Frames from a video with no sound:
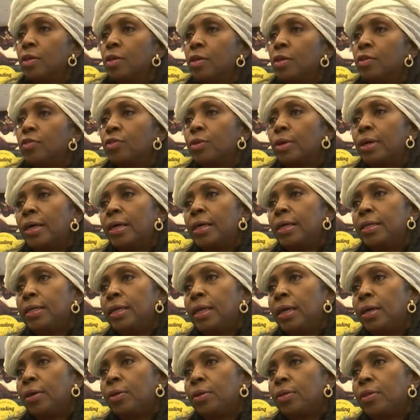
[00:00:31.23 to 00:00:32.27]
So I
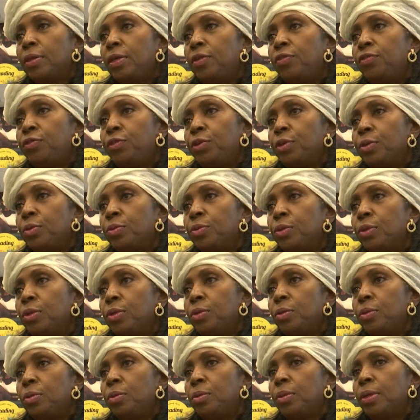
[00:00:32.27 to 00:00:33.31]
encountered these children
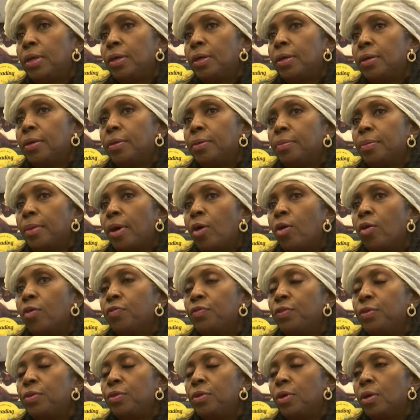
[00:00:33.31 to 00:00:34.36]
who uh,
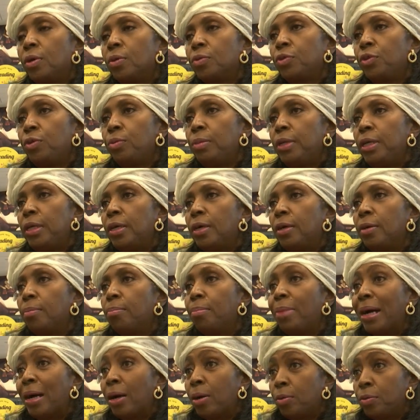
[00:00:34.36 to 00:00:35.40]
often talked to me
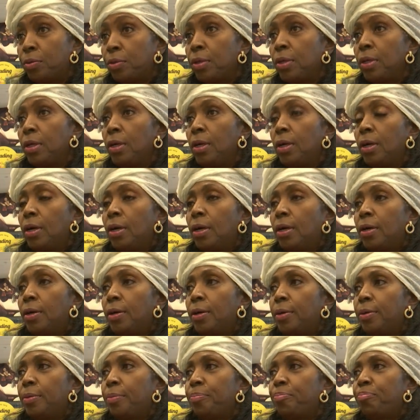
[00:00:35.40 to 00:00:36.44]
about
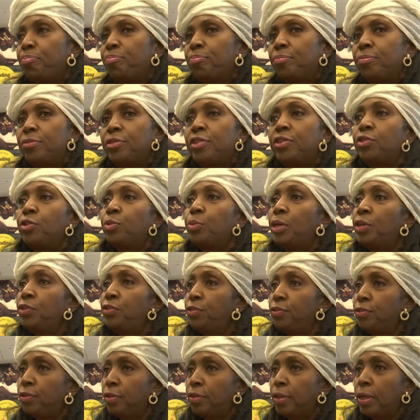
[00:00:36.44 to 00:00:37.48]
um,
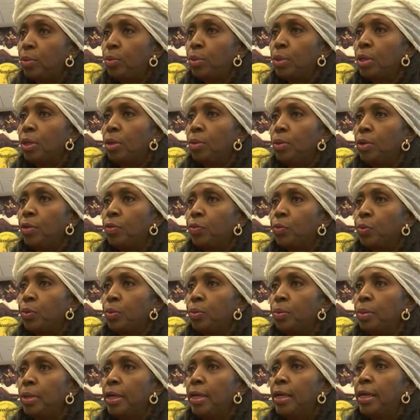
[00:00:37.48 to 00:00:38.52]
situations that they were going
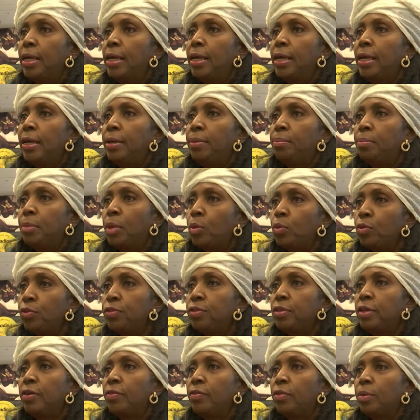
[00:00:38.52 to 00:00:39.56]
through, and
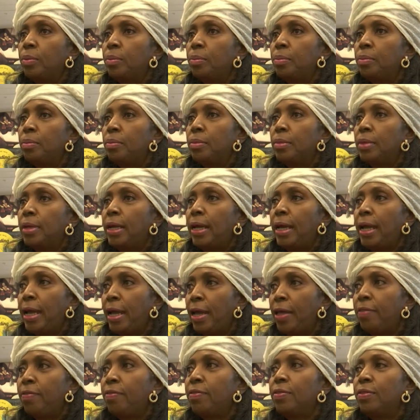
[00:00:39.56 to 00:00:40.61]
most of them
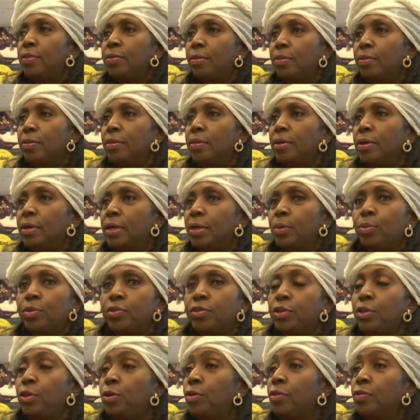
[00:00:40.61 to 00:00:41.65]
had it
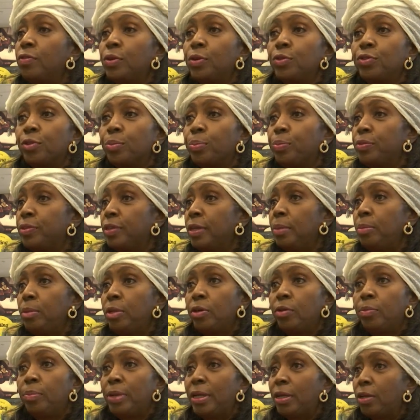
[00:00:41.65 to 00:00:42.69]
was a universal seemed
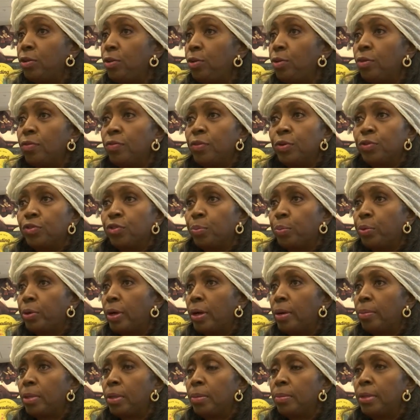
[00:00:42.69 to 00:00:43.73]
to have been a universal
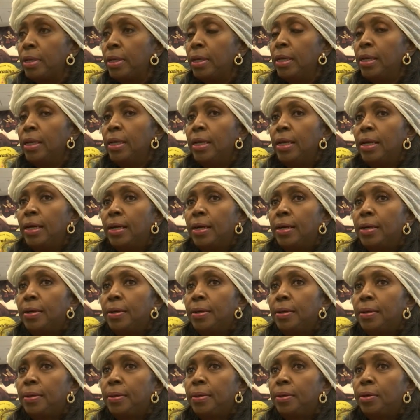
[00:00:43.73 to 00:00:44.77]
problem.
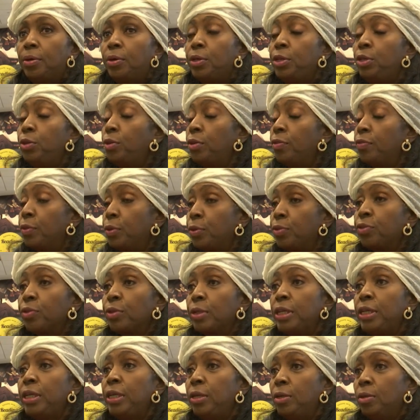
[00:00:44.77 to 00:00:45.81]
Uh, a
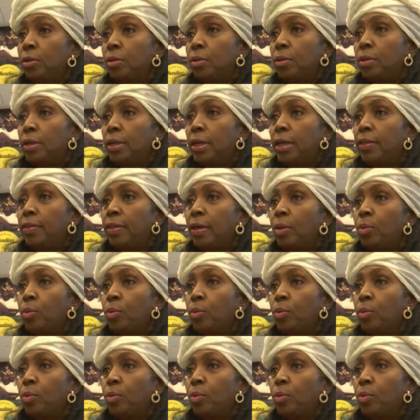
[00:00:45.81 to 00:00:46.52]
universal ill, and that